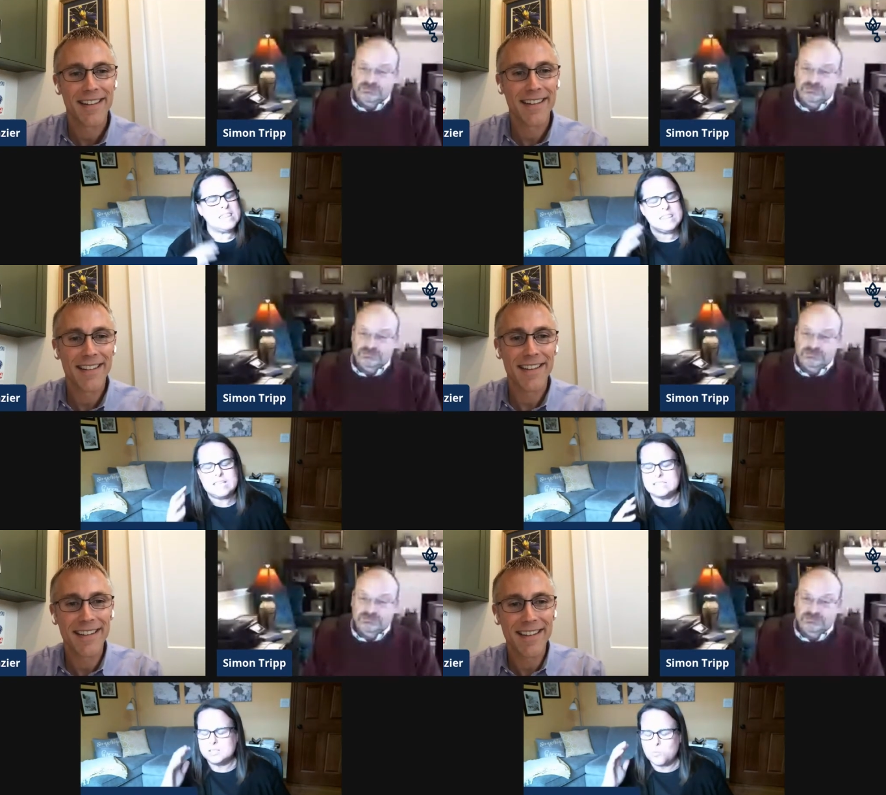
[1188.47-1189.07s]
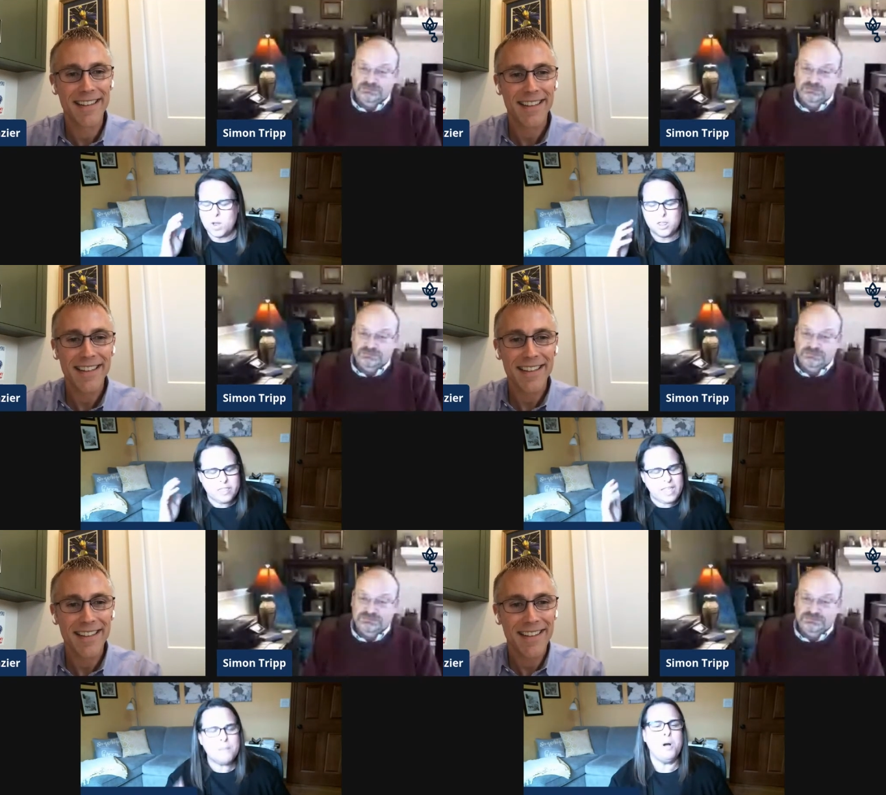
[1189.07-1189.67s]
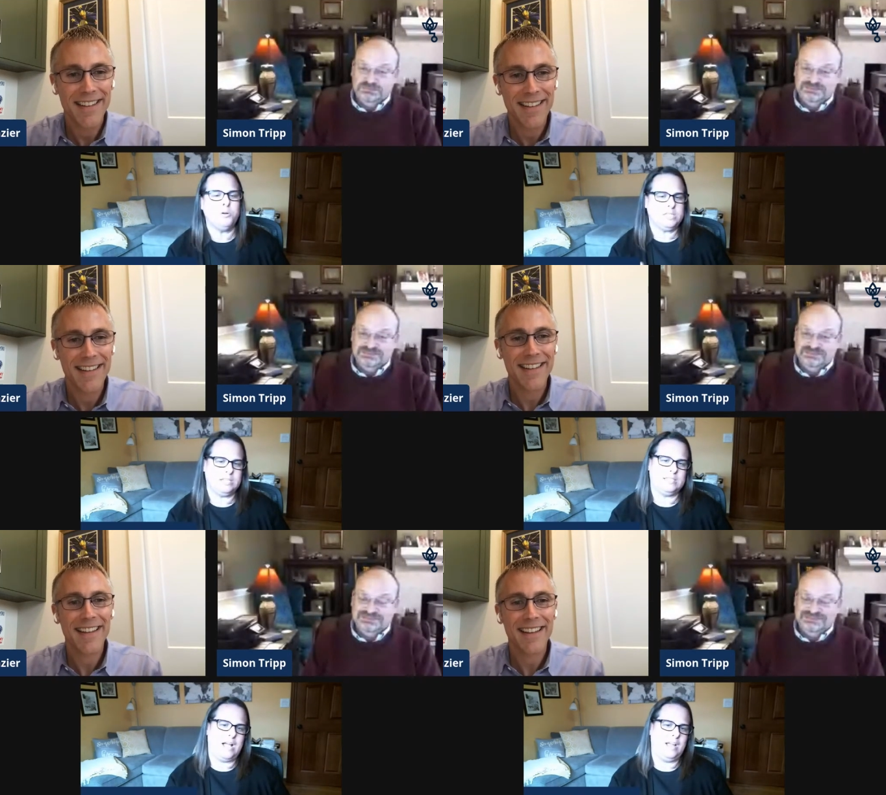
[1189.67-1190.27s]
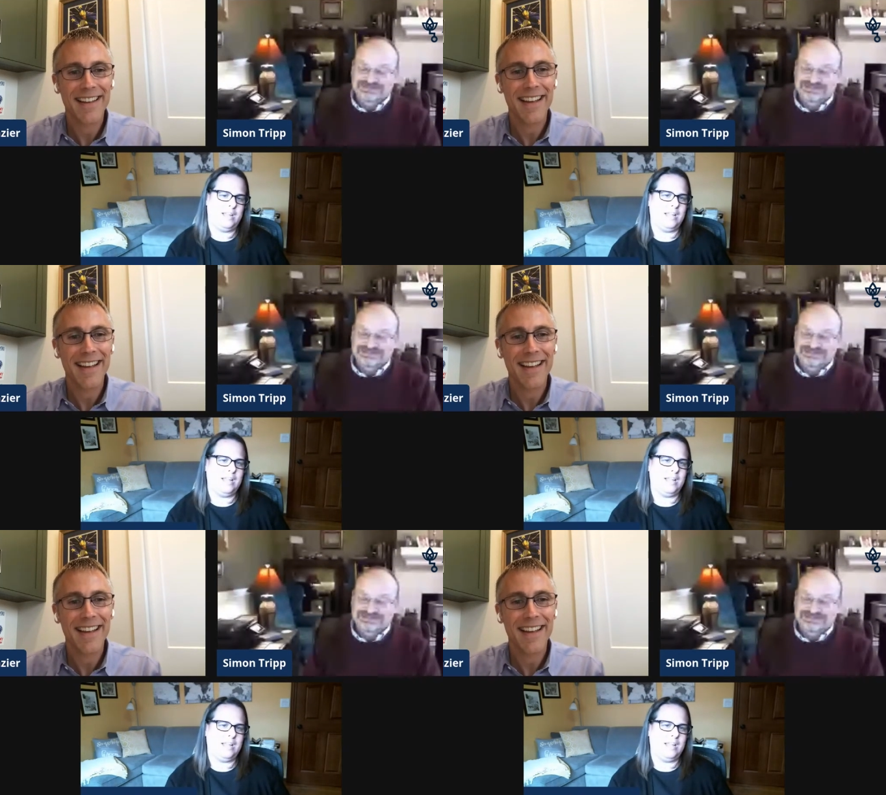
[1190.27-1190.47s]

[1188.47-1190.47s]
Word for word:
Speaker 1: and this is one of the most exciting